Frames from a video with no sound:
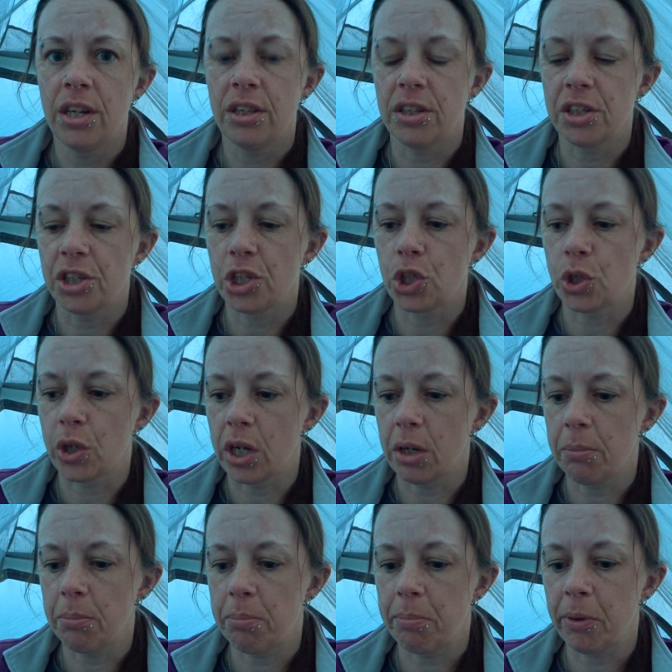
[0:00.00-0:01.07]
this trip,
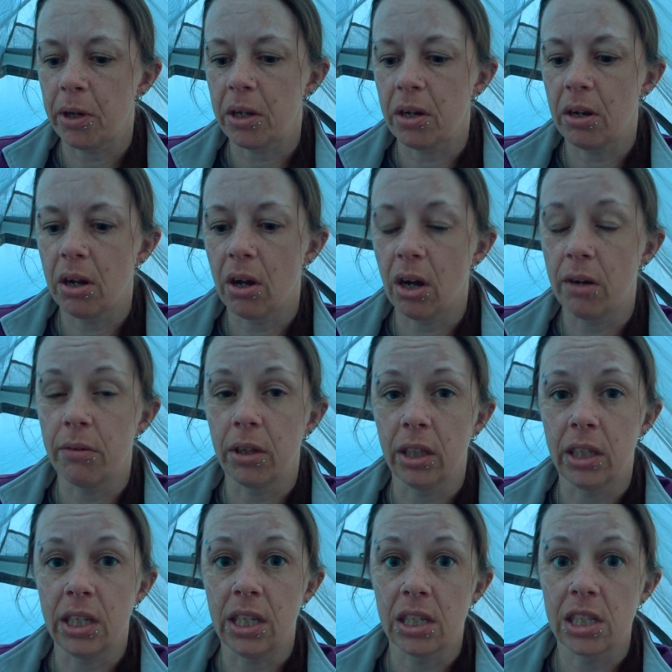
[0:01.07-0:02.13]
but I really
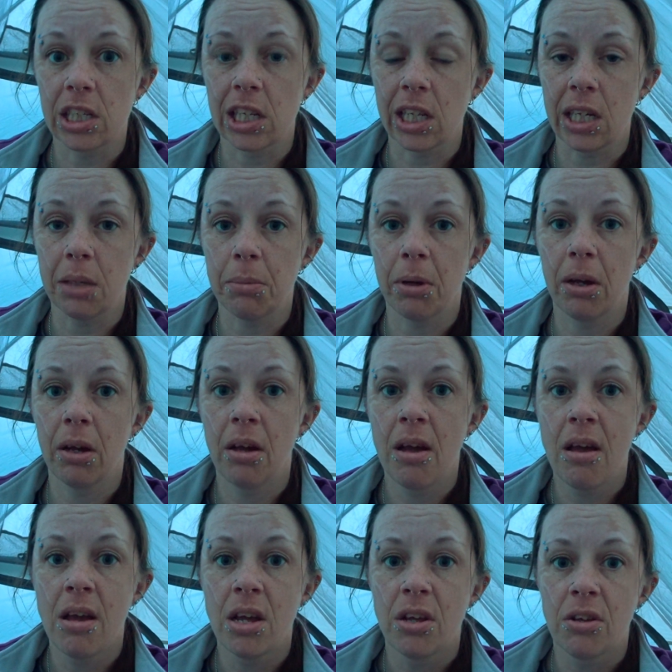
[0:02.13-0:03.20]
need to sleep.
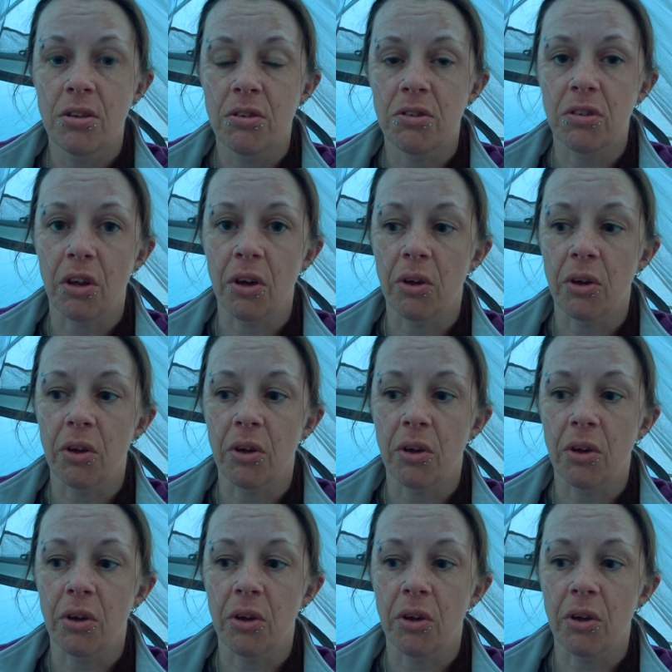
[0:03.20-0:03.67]
So